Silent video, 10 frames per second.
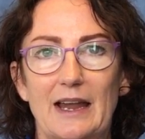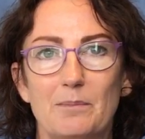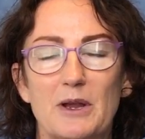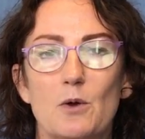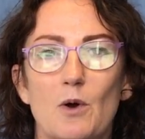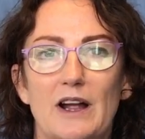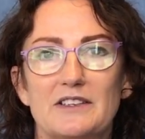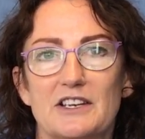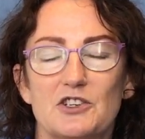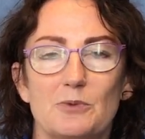can be quite
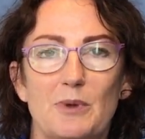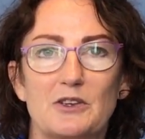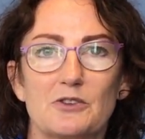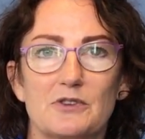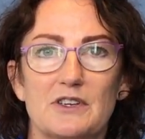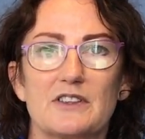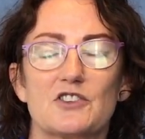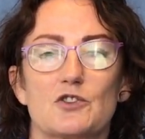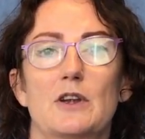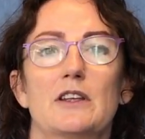detrimental to the
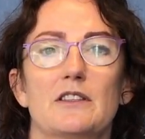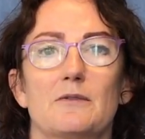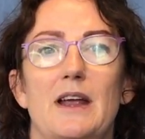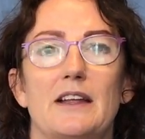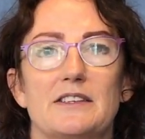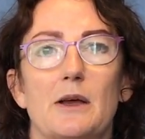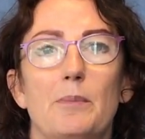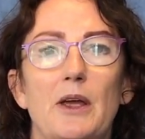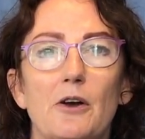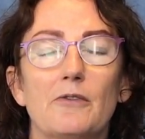strength around our
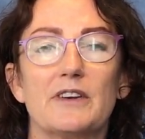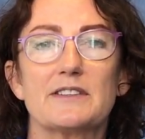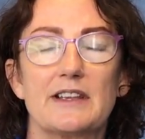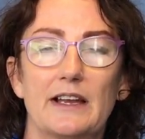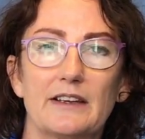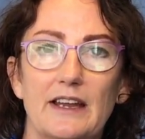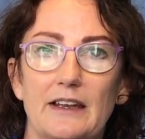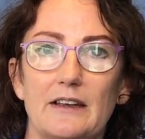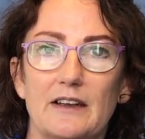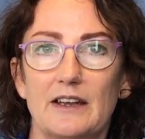pelvis and
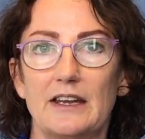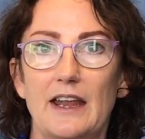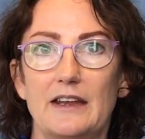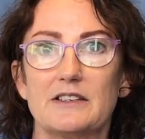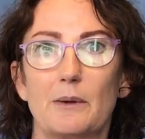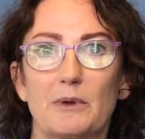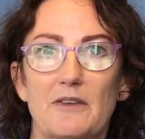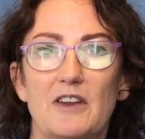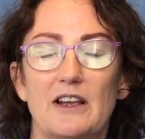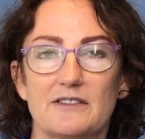can end up
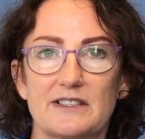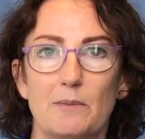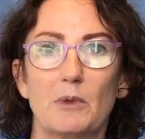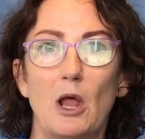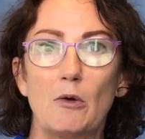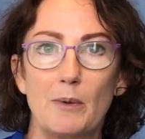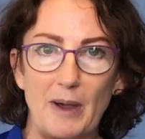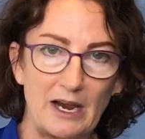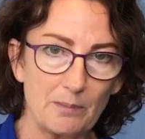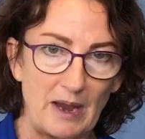giving us some lower
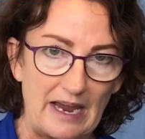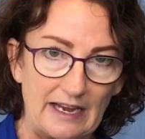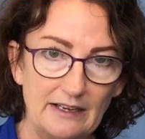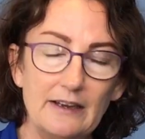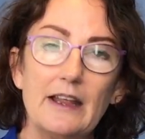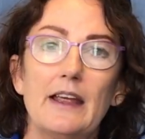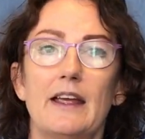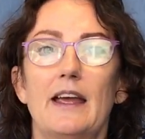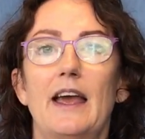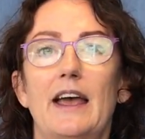back pain,
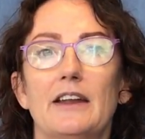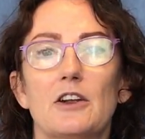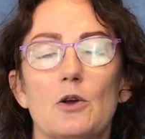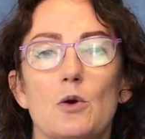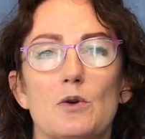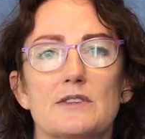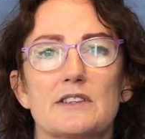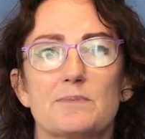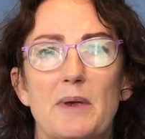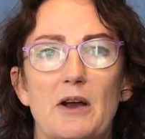and it
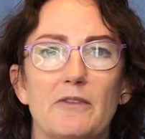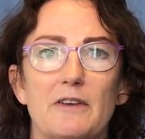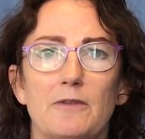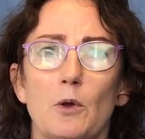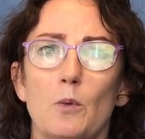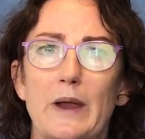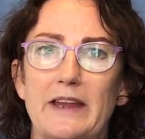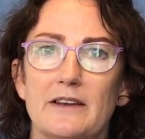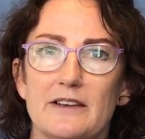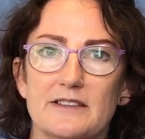causes pelvic floor
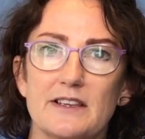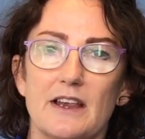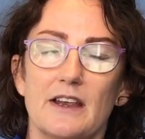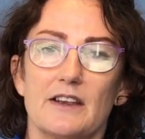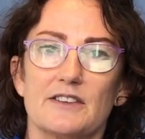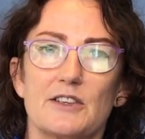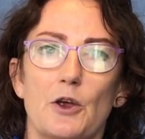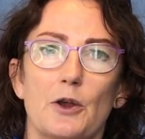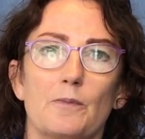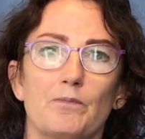weakness.
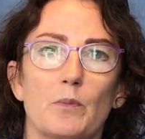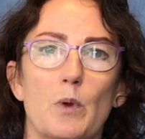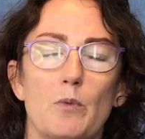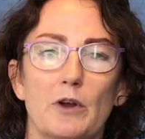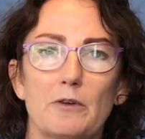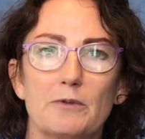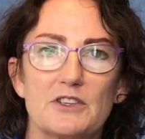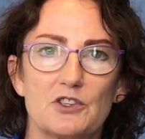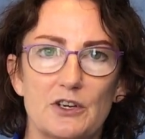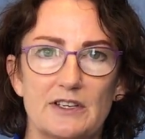So we want to
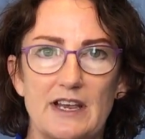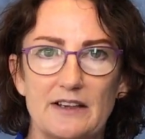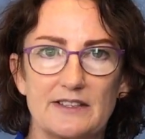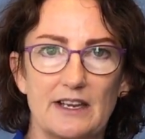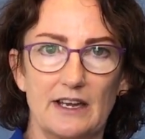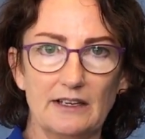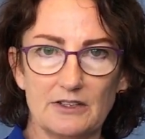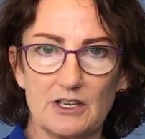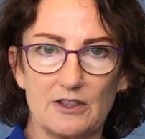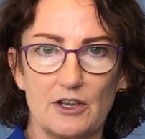restrict our
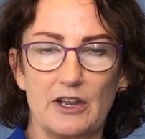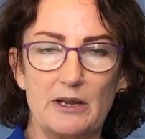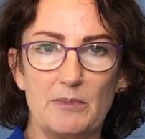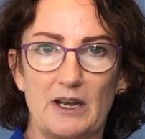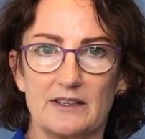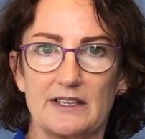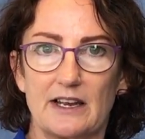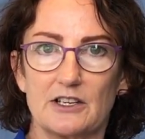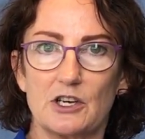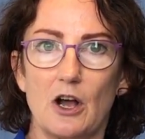sitting to 30 minutes
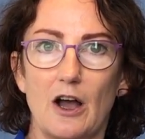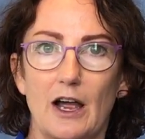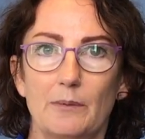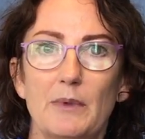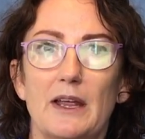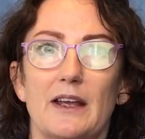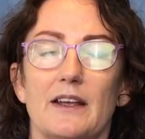at a time.